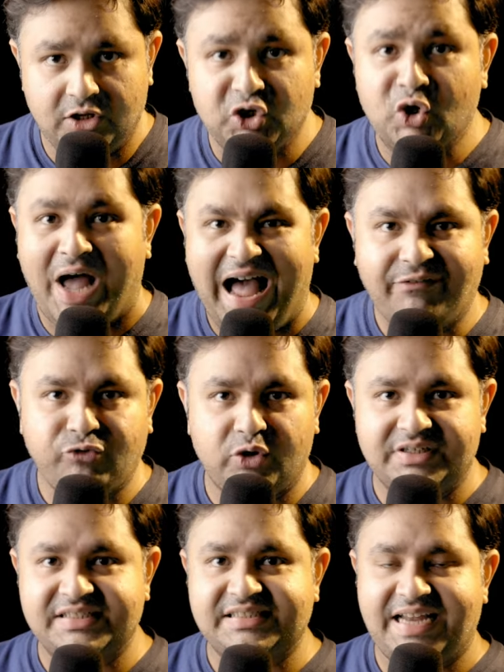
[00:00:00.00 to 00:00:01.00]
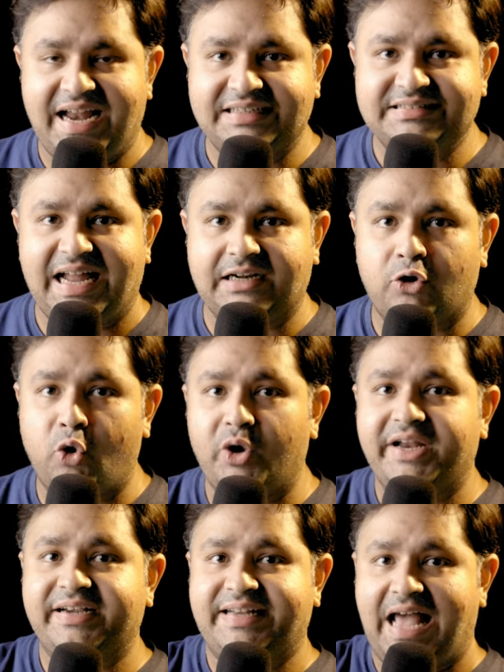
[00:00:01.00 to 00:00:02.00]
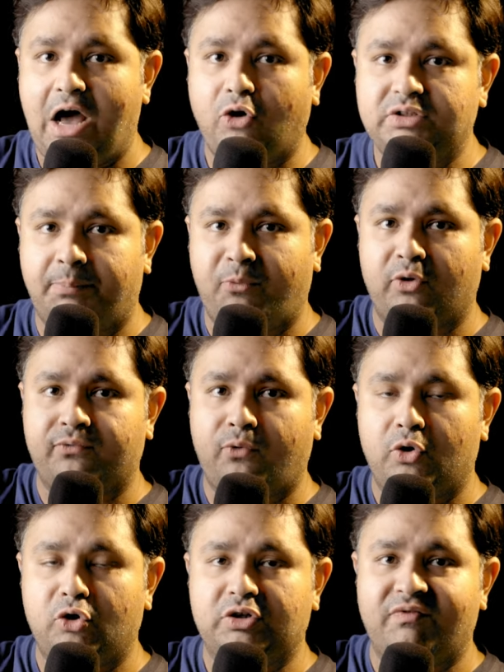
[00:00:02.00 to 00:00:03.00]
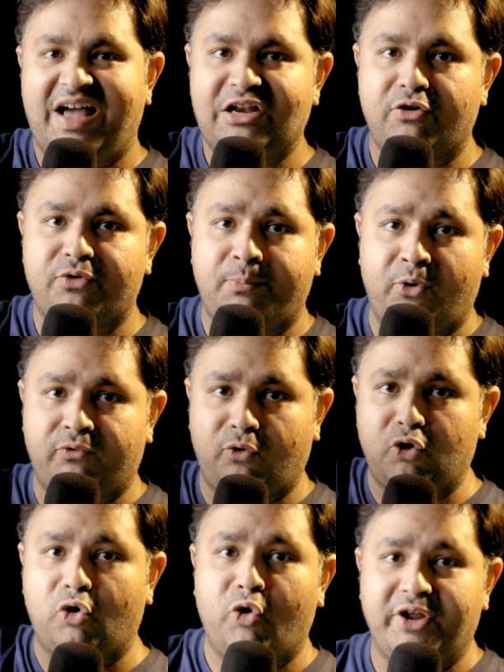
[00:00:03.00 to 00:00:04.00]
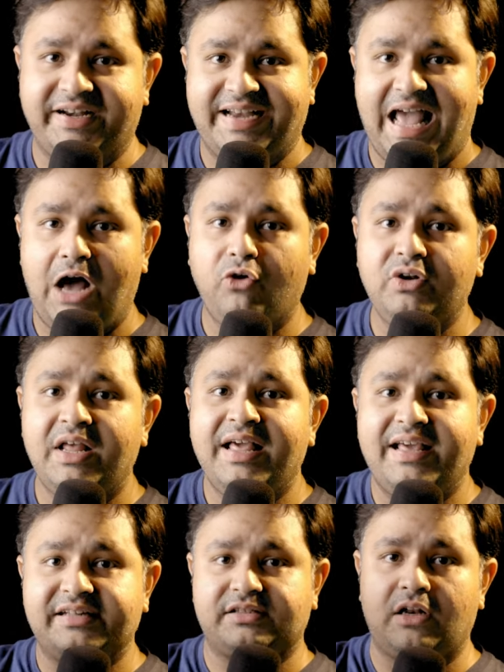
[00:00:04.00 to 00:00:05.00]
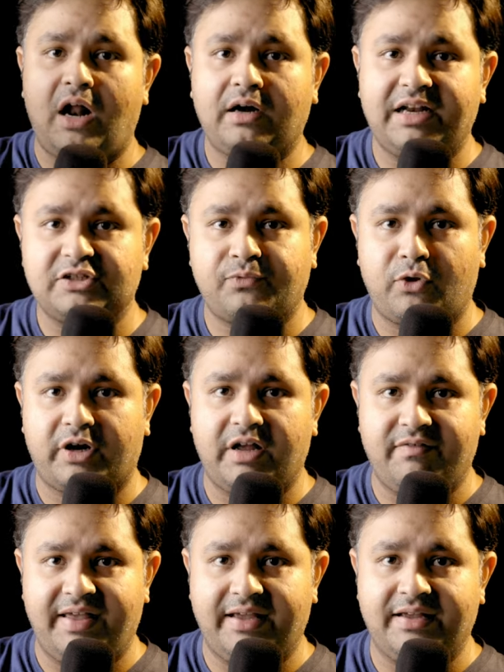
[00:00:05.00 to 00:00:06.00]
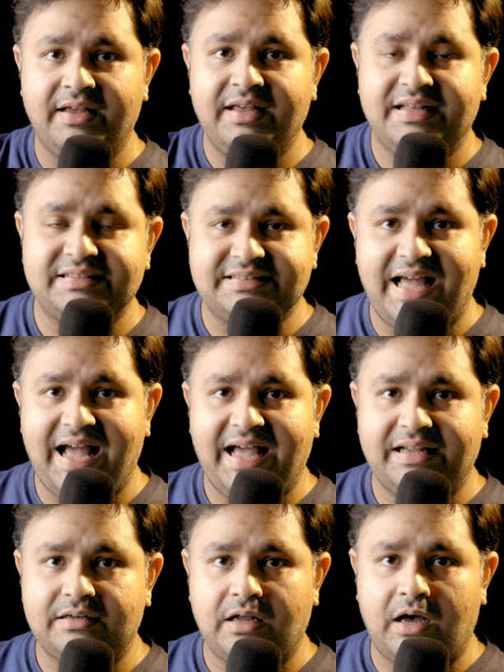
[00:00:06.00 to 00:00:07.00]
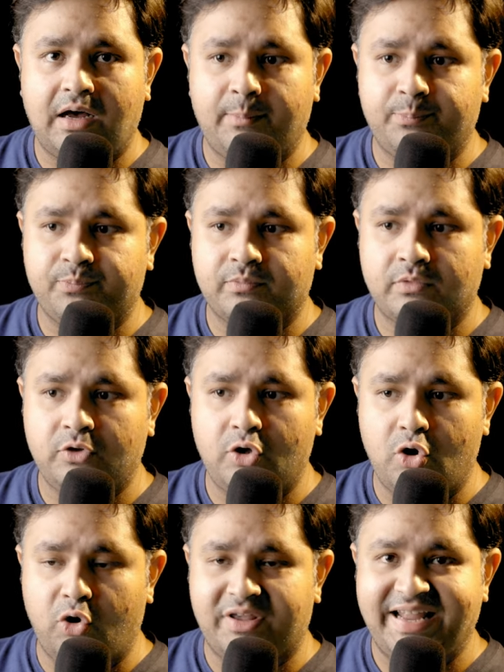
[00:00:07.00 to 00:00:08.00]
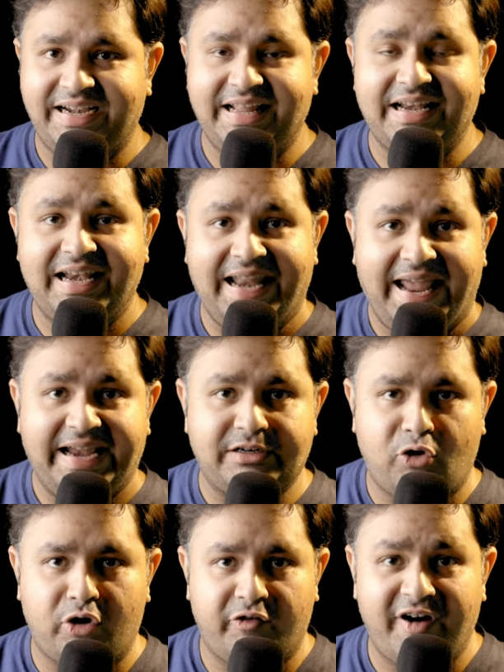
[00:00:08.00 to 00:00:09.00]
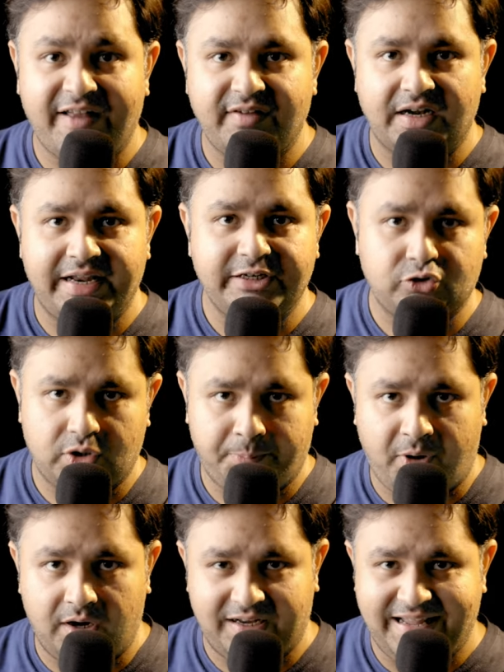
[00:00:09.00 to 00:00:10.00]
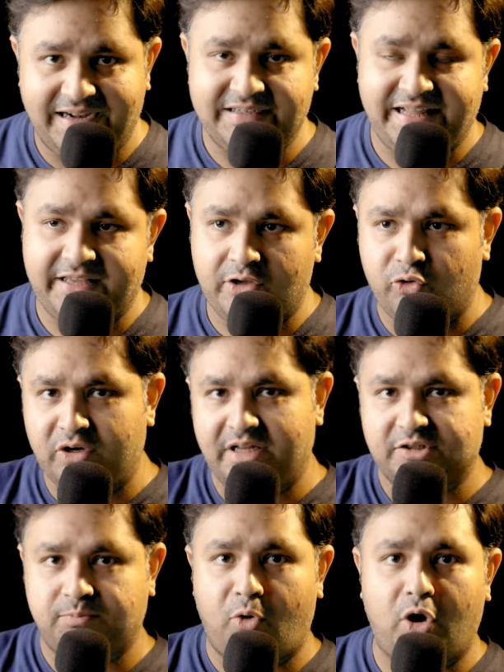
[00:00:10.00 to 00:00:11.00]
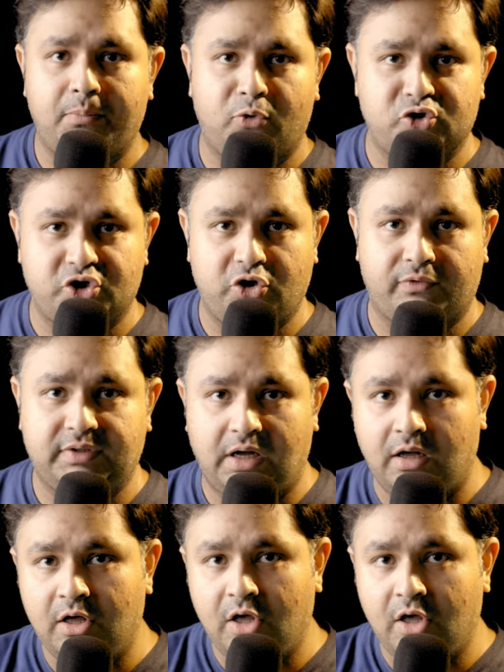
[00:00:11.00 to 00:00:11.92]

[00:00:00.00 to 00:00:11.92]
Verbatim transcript: You have to understand that going down, the portfolio, the value of your portfolio going down is a lot less forgiving than, um, you know, getting late or arriving late to the party and taking only a small portion of the